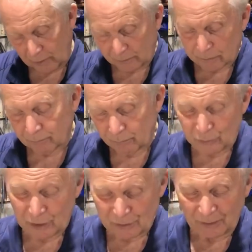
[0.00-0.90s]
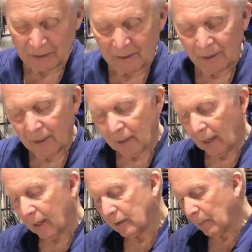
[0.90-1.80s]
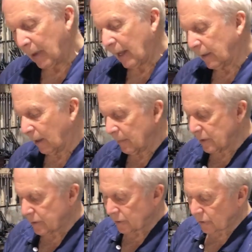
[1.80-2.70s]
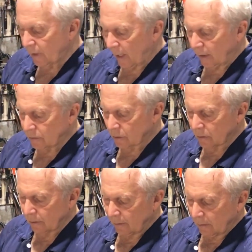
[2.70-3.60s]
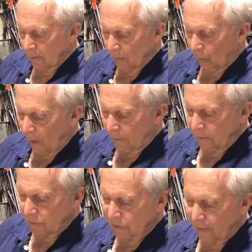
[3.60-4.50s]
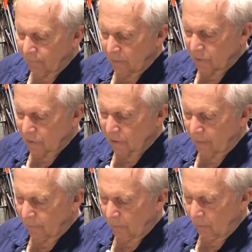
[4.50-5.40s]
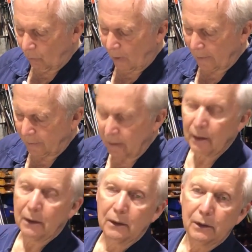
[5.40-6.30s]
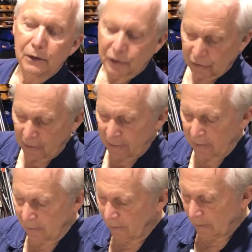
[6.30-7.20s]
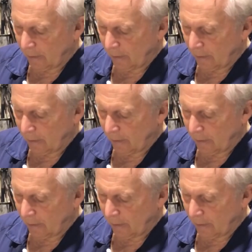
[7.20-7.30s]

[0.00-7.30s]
6, it says on here. And the part number's CH1771C.